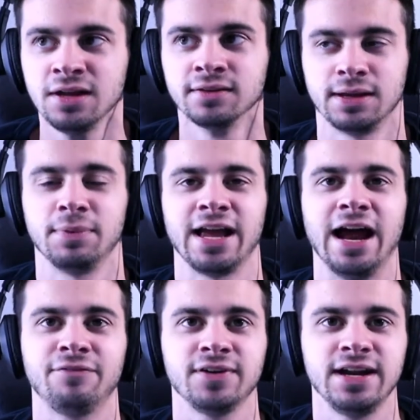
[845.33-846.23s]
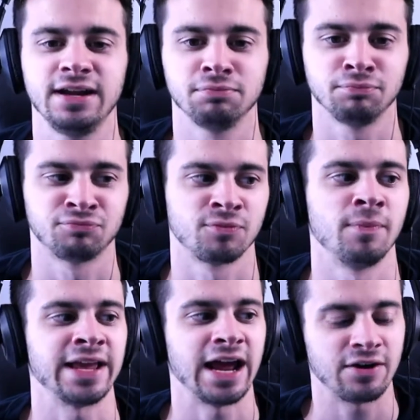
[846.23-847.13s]
McCaffrey
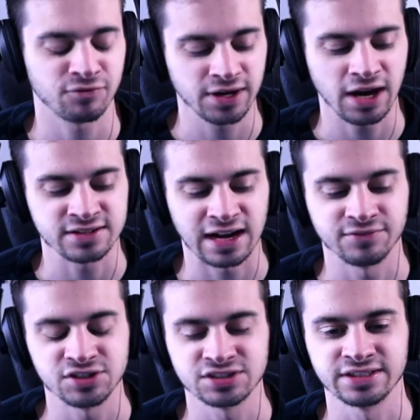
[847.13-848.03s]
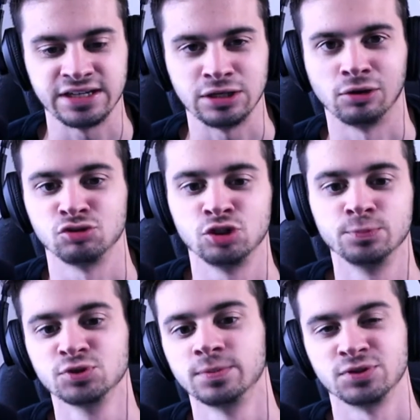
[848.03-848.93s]
is obviously,
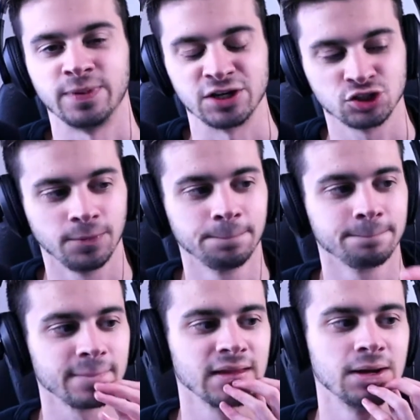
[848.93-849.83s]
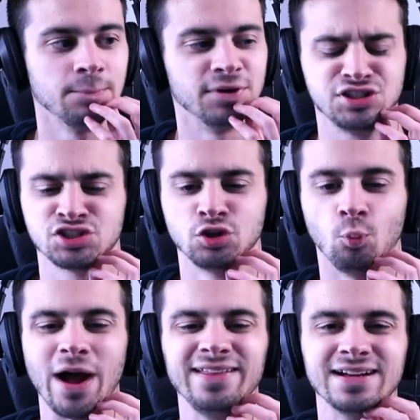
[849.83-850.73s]
super, super special, but just the
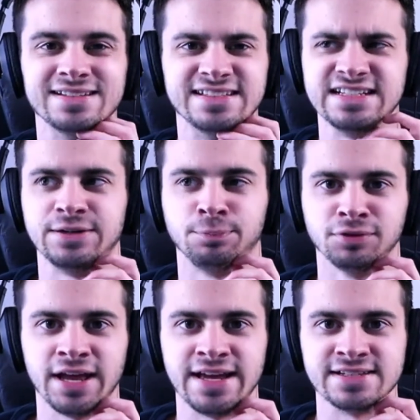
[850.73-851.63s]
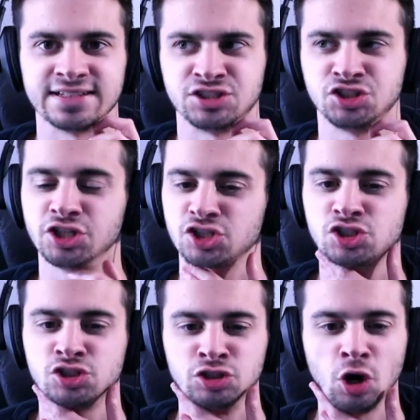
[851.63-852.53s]
way that Zeke plays, it's just
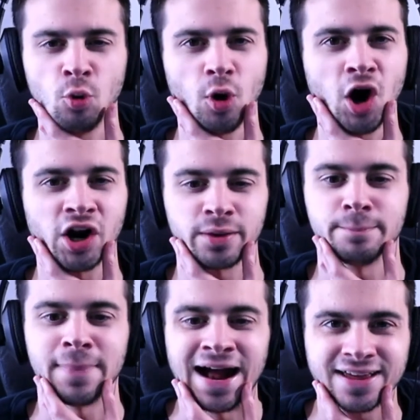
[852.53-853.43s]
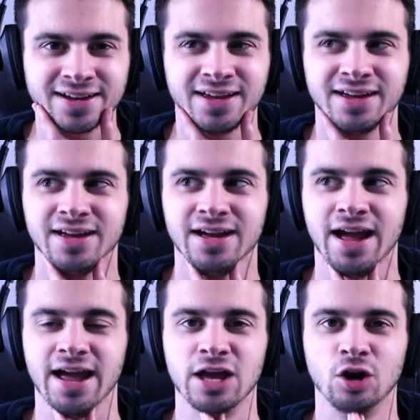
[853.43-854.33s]
so automatic
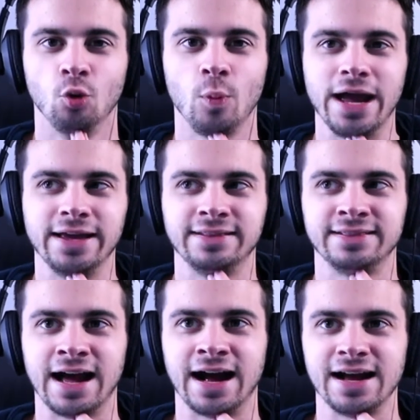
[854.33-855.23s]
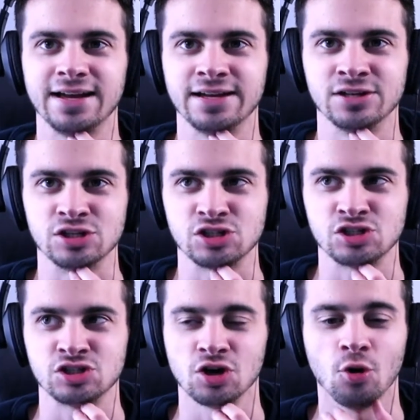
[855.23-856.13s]
in a way that is
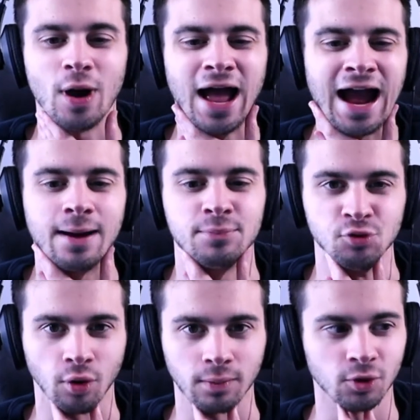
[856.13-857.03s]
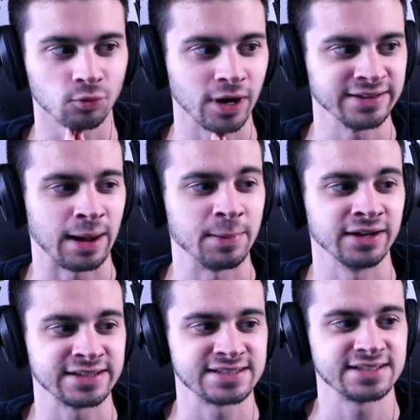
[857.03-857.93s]
so abnormal, right? I
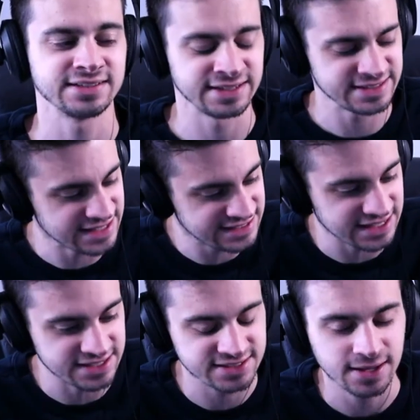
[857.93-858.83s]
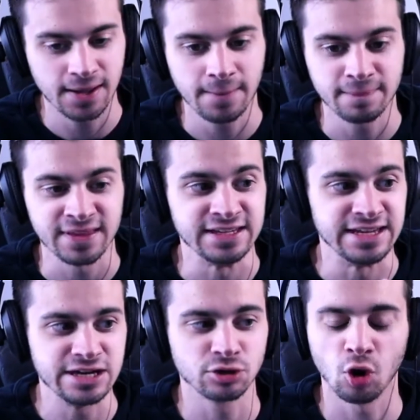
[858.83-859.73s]
mean, this is
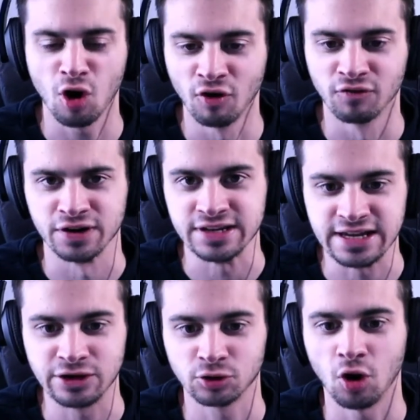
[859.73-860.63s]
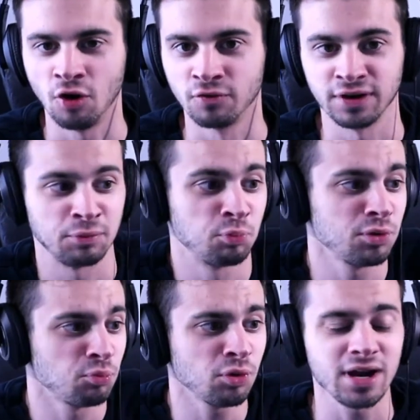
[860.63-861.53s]
year over year over.
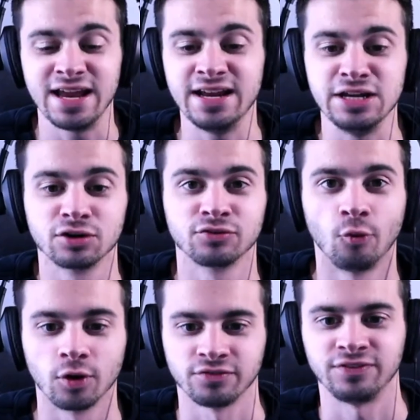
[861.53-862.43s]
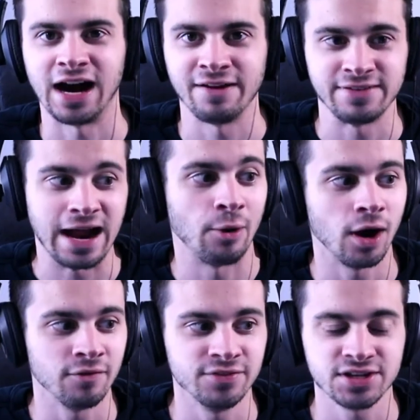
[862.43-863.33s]
We're in year 4 or 5 now
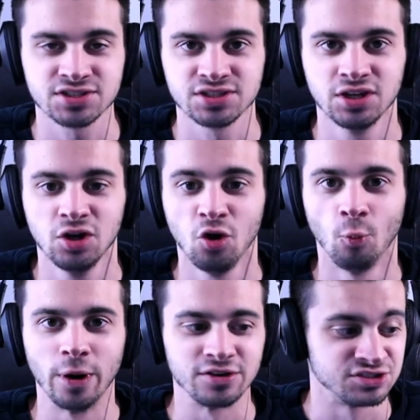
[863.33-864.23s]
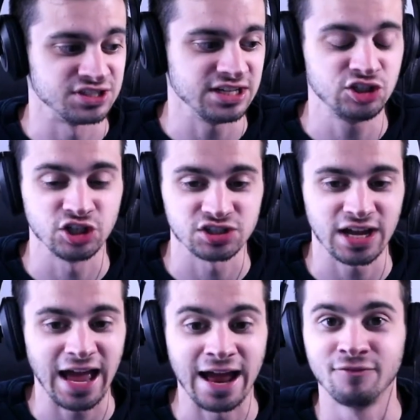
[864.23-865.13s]
of this, where Zeke just
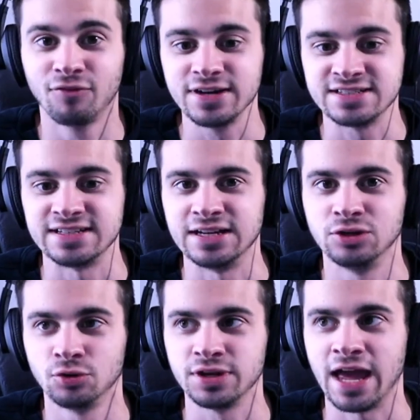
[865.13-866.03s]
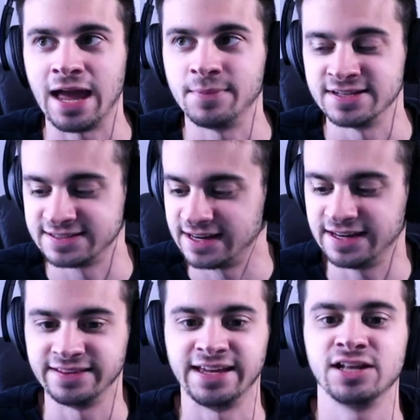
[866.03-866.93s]
every single game is getting
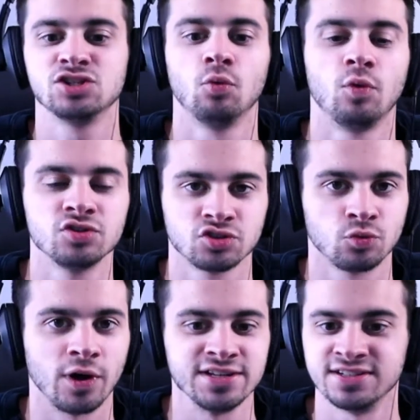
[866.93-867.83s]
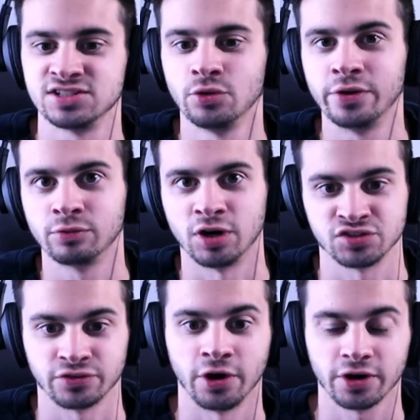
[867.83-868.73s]
in the end zone once or twice and is going to rush
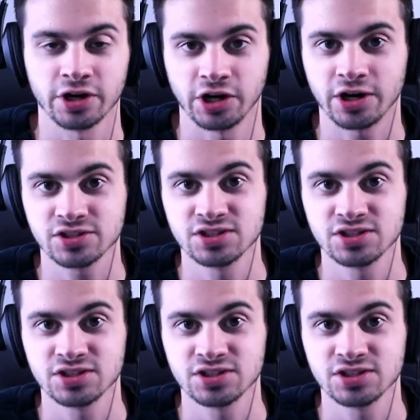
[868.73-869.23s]
for 100 yards.